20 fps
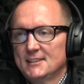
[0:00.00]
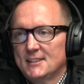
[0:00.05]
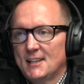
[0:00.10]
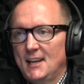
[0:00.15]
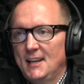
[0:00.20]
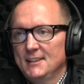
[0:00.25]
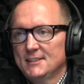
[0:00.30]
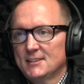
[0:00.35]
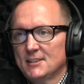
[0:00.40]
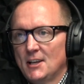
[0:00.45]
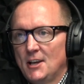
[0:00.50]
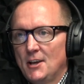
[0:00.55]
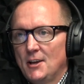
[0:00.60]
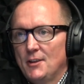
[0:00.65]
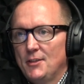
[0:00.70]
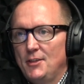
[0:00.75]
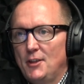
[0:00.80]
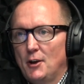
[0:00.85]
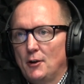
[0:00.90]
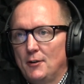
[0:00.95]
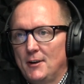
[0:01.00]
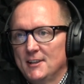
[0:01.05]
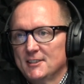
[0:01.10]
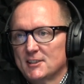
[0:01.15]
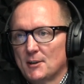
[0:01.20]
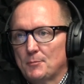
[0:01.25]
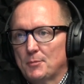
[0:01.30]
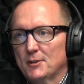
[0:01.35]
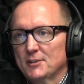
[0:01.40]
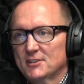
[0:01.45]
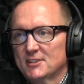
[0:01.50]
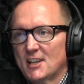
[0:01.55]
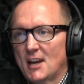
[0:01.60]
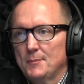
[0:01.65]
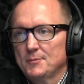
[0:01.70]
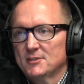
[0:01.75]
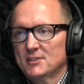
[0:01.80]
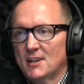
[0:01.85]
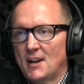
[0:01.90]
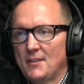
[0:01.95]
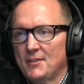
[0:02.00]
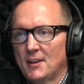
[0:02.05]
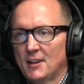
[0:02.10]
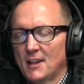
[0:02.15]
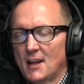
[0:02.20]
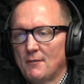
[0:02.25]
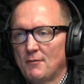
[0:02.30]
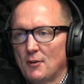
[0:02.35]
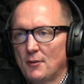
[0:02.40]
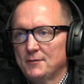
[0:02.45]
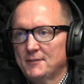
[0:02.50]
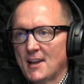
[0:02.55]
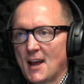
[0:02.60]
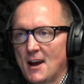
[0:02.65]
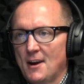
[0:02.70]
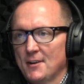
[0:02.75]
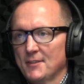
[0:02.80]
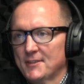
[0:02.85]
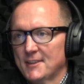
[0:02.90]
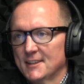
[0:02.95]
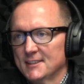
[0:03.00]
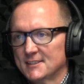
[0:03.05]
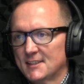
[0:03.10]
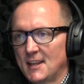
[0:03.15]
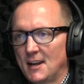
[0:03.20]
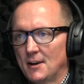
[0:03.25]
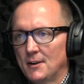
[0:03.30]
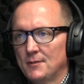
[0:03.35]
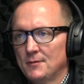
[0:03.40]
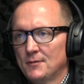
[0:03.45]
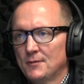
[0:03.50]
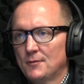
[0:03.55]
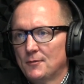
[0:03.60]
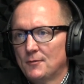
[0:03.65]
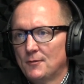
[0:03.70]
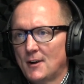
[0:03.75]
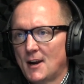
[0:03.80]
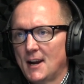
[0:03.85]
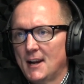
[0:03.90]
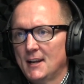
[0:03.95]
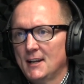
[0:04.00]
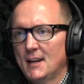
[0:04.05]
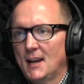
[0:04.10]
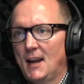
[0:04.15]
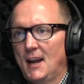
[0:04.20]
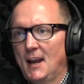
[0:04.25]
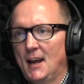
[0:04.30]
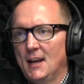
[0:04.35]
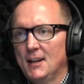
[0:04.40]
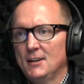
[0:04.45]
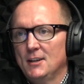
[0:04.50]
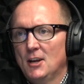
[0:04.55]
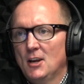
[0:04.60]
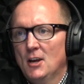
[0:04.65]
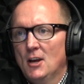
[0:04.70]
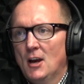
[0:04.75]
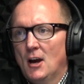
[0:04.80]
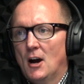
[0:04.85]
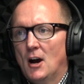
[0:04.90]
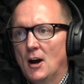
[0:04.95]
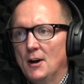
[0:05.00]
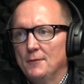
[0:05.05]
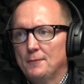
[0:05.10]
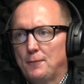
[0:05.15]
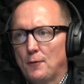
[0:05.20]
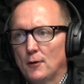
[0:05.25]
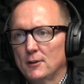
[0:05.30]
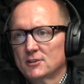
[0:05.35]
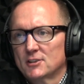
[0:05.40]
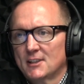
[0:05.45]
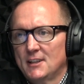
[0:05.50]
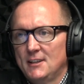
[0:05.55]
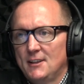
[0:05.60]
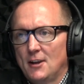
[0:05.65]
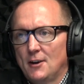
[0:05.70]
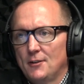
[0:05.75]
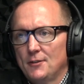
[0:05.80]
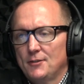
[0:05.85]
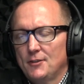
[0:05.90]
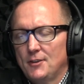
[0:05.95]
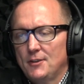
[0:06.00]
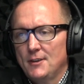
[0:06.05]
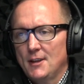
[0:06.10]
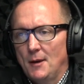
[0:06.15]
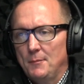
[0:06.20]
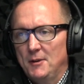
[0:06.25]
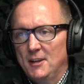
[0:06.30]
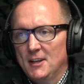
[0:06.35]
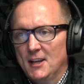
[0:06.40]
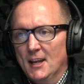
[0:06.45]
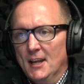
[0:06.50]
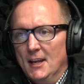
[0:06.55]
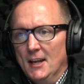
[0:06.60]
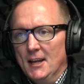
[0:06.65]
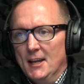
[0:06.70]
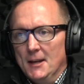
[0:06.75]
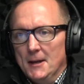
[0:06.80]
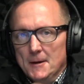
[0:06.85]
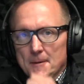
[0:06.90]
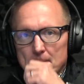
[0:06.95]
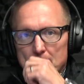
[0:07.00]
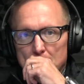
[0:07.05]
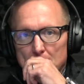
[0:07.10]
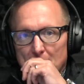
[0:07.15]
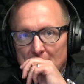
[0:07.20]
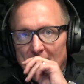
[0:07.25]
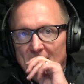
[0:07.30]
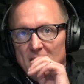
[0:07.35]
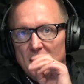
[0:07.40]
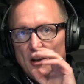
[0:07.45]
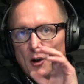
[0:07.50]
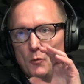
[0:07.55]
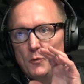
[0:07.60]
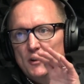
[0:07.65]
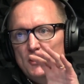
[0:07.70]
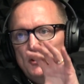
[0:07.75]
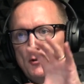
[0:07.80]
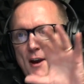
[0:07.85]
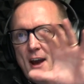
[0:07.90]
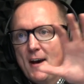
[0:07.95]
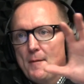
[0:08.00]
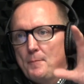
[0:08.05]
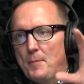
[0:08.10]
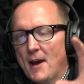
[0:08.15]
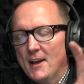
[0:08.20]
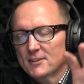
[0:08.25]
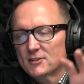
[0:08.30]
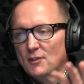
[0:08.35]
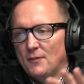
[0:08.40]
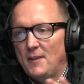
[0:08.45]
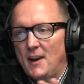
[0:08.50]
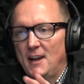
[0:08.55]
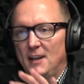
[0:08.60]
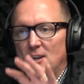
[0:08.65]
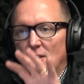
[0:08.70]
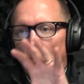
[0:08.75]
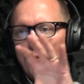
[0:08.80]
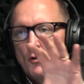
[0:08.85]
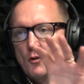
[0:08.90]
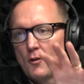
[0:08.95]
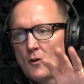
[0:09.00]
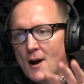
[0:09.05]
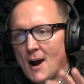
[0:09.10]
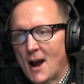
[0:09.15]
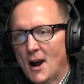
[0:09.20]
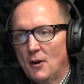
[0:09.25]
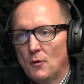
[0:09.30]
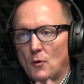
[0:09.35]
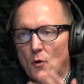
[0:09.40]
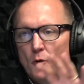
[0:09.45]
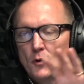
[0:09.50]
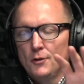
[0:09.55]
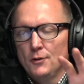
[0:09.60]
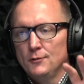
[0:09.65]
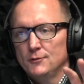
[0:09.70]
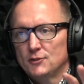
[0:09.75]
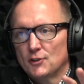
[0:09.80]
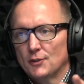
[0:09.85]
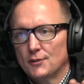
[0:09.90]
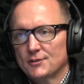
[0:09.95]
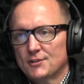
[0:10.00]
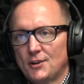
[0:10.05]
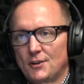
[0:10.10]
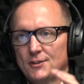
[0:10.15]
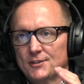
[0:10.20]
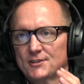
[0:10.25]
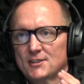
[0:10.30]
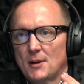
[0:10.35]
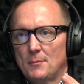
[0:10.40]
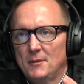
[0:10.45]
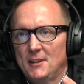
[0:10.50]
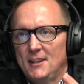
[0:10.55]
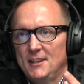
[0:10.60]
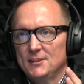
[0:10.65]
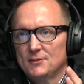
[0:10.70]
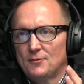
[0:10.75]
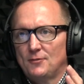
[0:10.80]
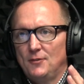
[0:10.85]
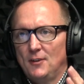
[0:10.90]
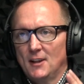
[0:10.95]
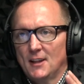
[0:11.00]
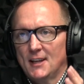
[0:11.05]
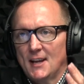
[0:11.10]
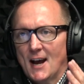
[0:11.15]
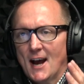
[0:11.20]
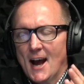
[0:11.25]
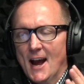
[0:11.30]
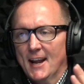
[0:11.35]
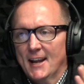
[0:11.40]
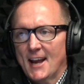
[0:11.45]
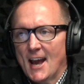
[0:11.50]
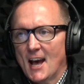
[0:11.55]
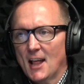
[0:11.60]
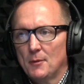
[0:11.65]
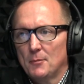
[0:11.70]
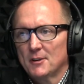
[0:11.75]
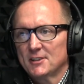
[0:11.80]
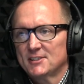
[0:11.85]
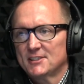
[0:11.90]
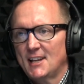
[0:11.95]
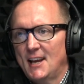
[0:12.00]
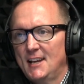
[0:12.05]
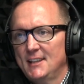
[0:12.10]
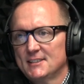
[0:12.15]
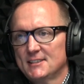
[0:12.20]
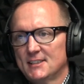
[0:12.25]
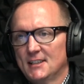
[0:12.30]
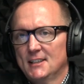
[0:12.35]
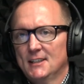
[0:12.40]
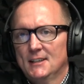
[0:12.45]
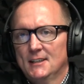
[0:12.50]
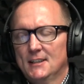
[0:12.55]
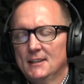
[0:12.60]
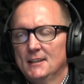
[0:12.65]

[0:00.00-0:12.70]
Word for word: states, there is a perception on the level of talent that's there, right? And unfortunately, there, I mean, you know, when you have Pennsylvania or Ohio or New Jersey or some of these yeah, really th- high caliber those guys, states,